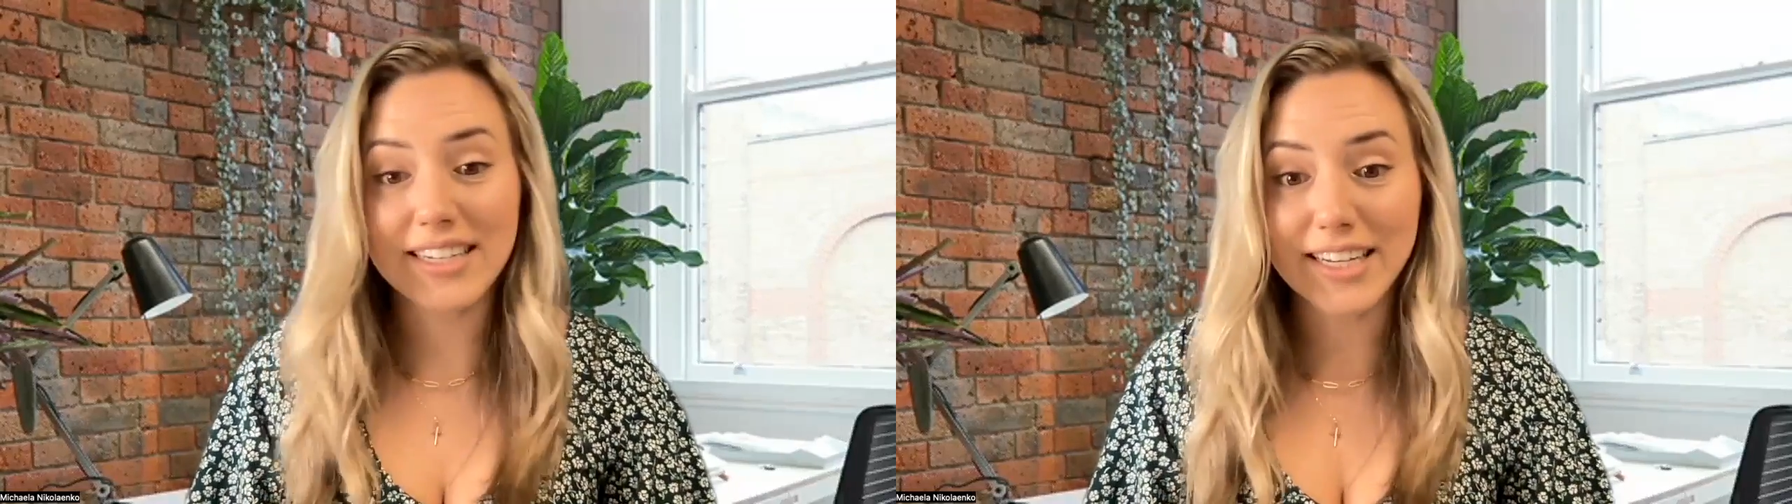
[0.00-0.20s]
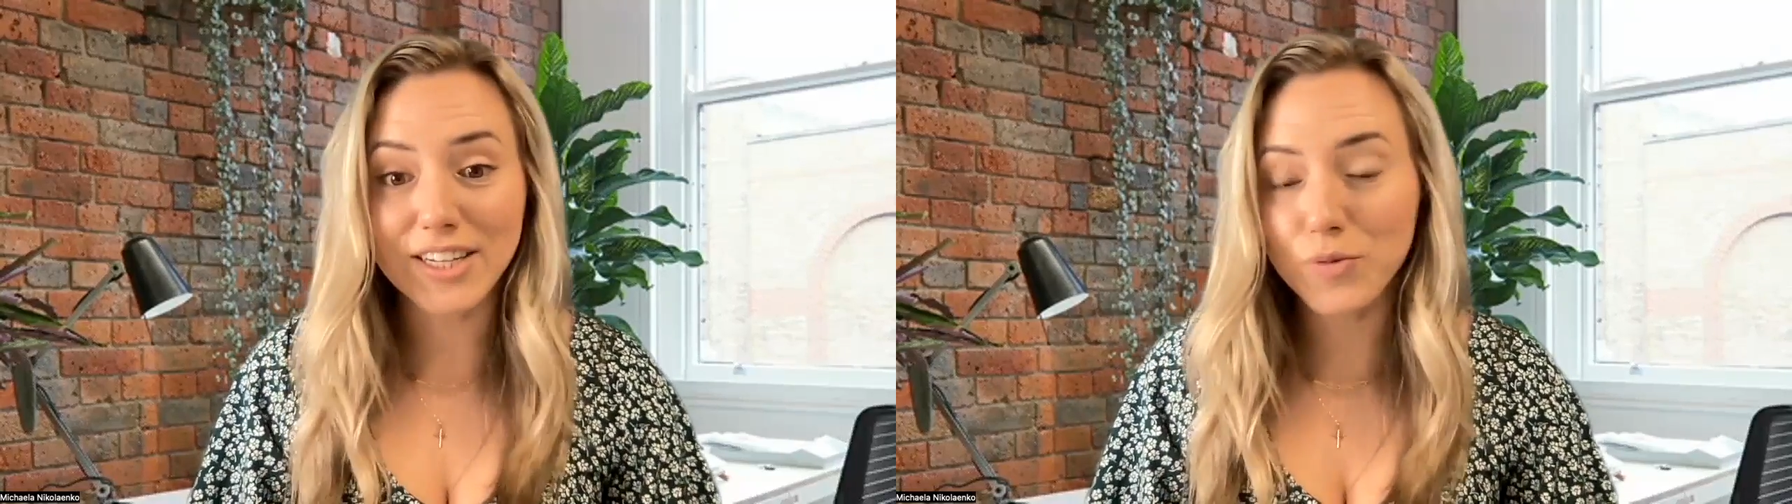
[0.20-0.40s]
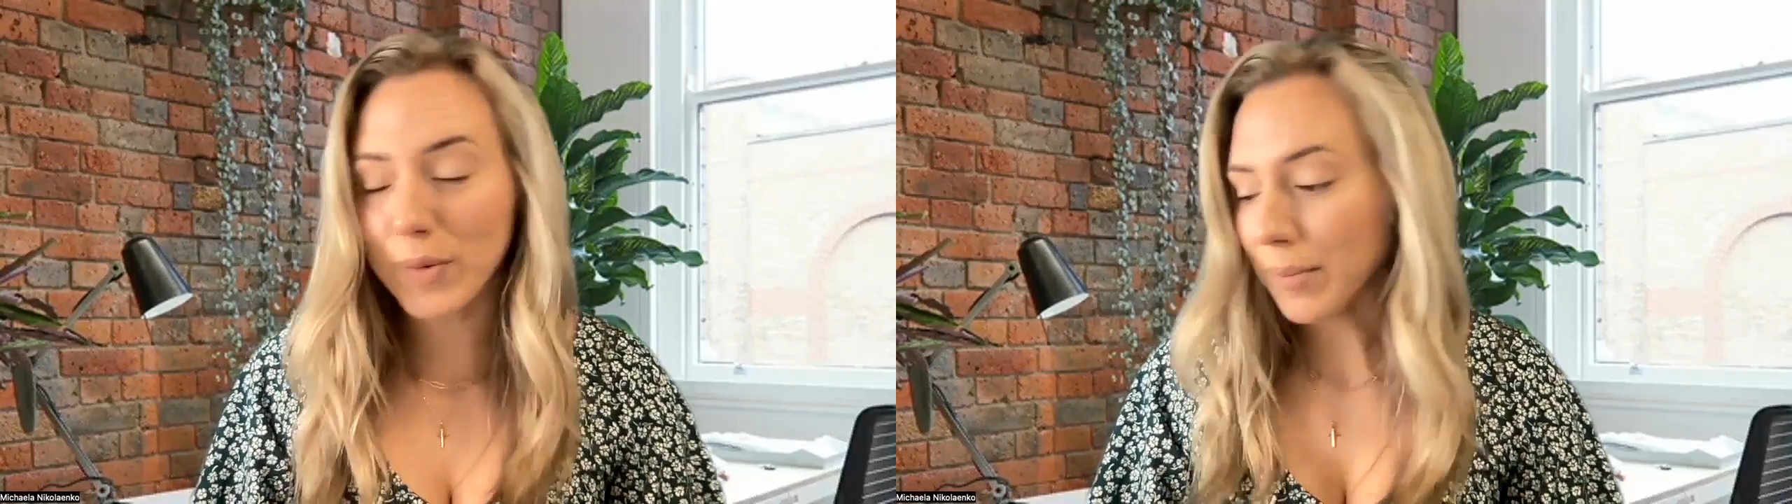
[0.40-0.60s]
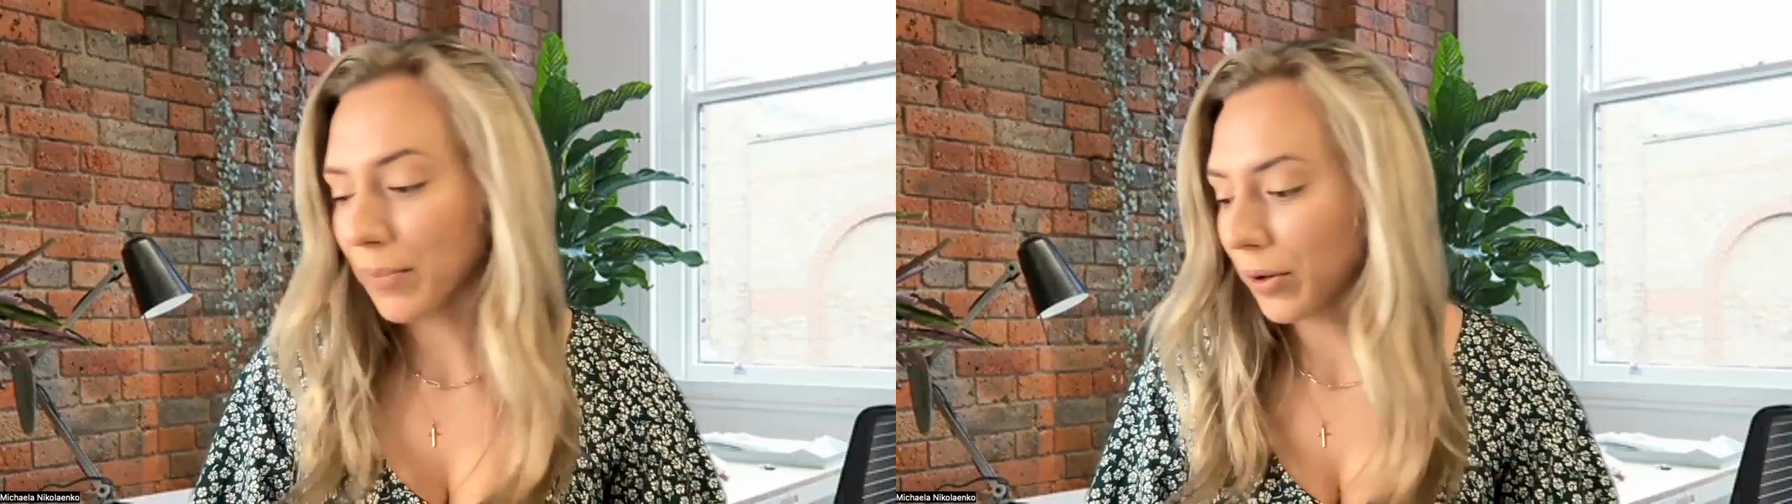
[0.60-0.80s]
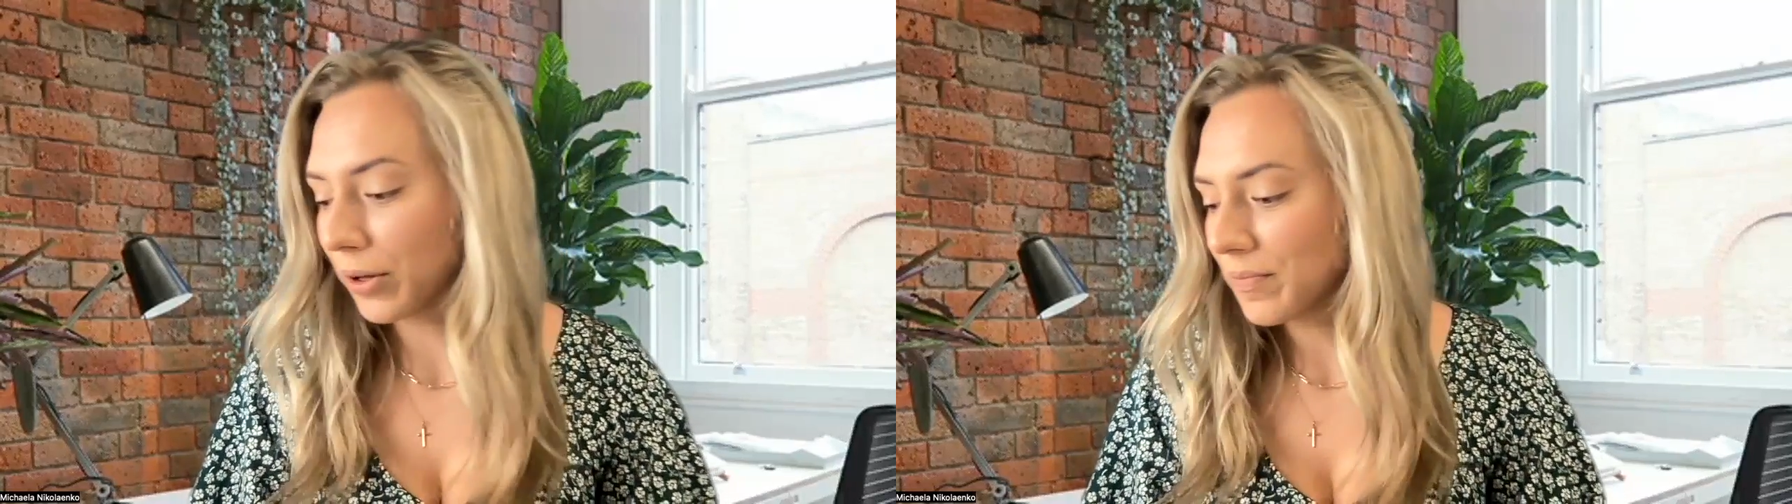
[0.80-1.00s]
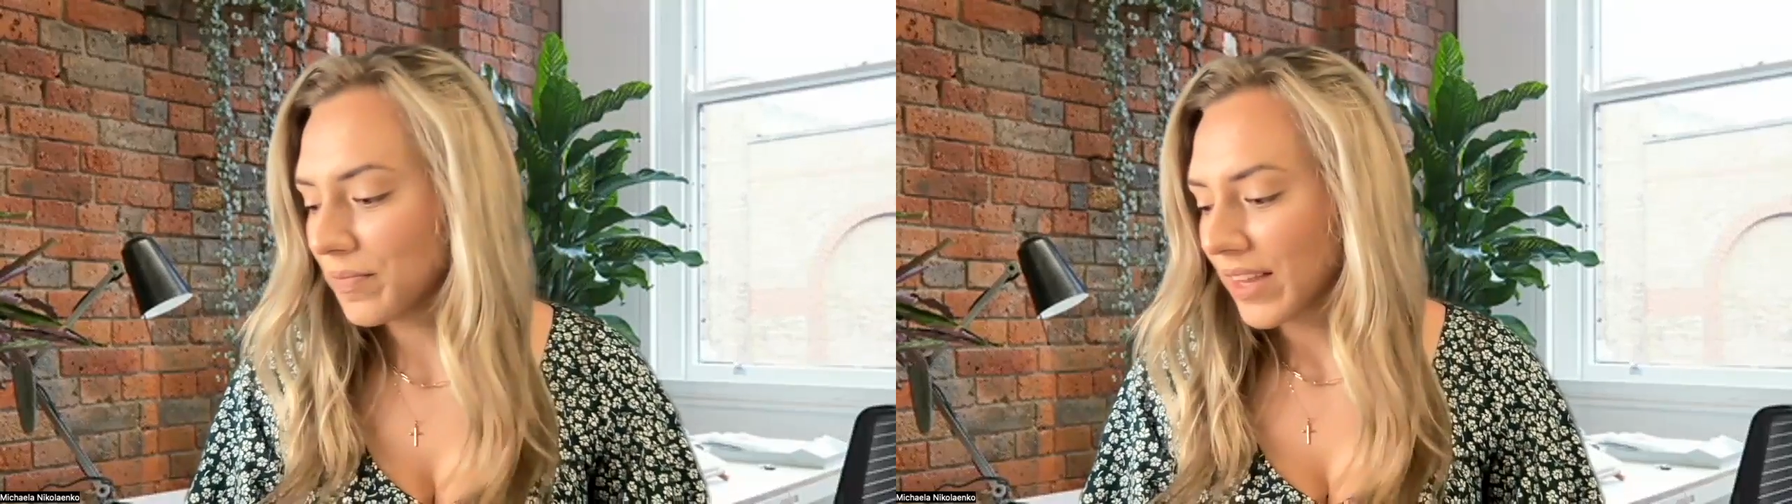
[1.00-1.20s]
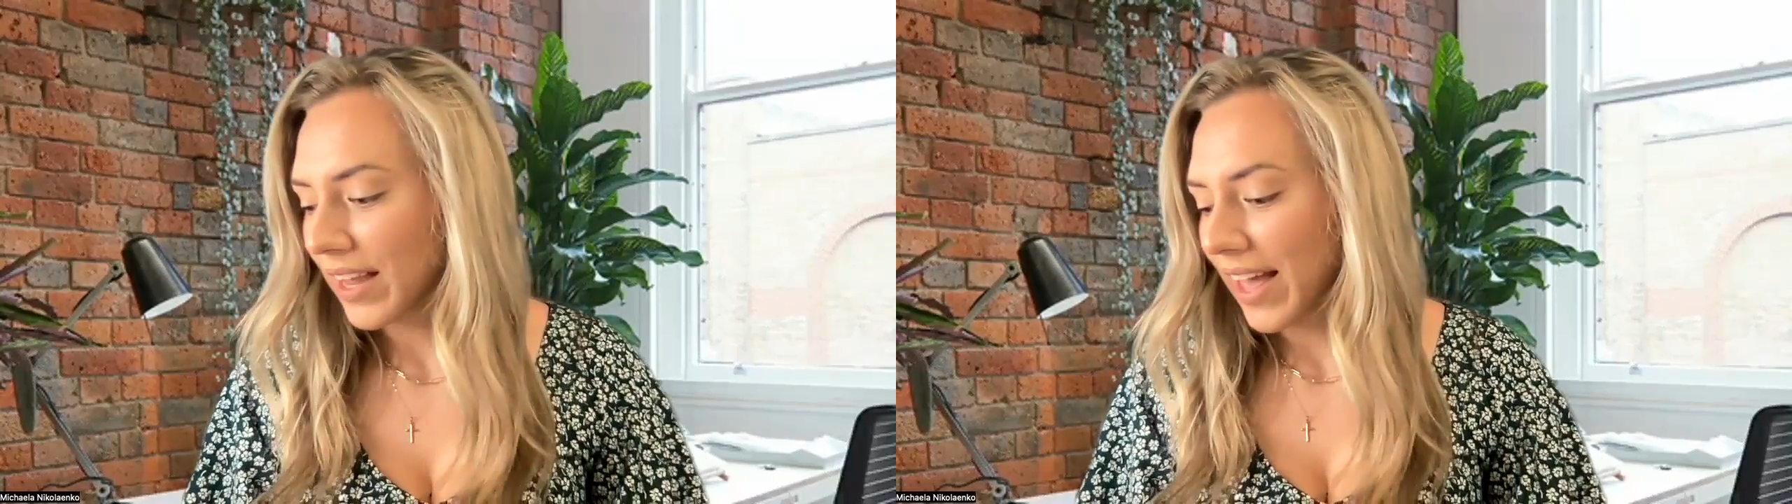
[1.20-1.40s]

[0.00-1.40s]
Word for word: teach people,